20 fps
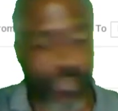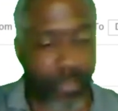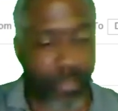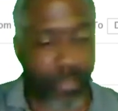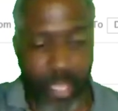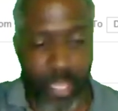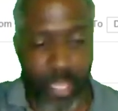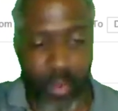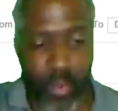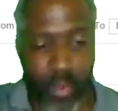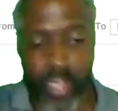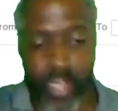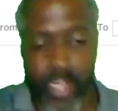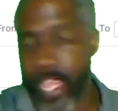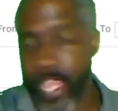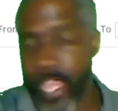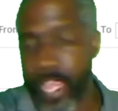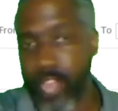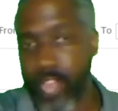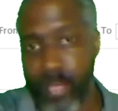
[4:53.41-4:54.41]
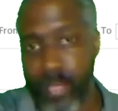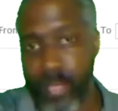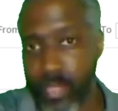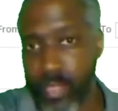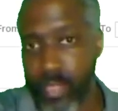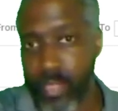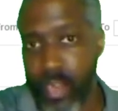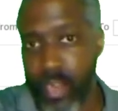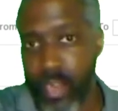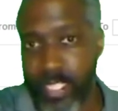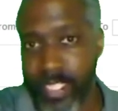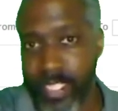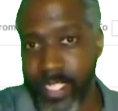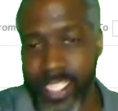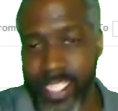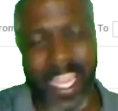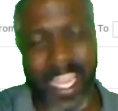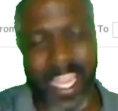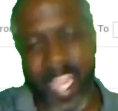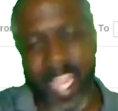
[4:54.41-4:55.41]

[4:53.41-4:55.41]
Bitcoin and cryptocurrencies